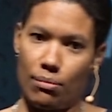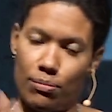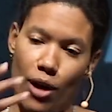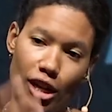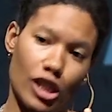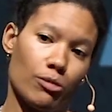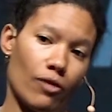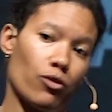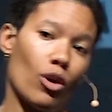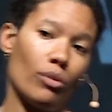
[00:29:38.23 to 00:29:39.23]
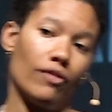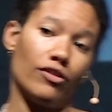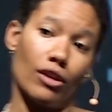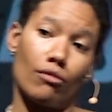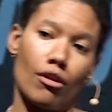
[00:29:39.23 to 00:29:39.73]
Punishment for what we've
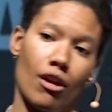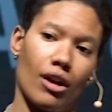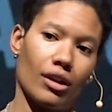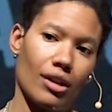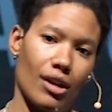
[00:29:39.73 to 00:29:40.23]
done wrong,